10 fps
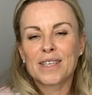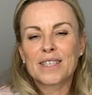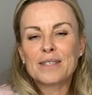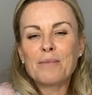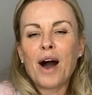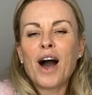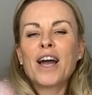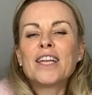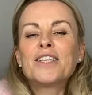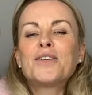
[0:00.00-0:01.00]

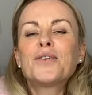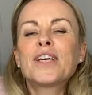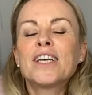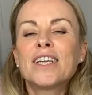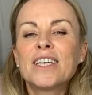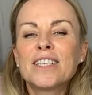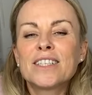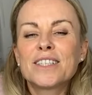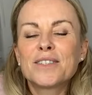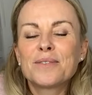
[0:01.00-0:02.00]
Smile into your
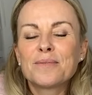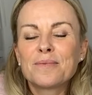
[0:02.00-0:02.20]
kidneys.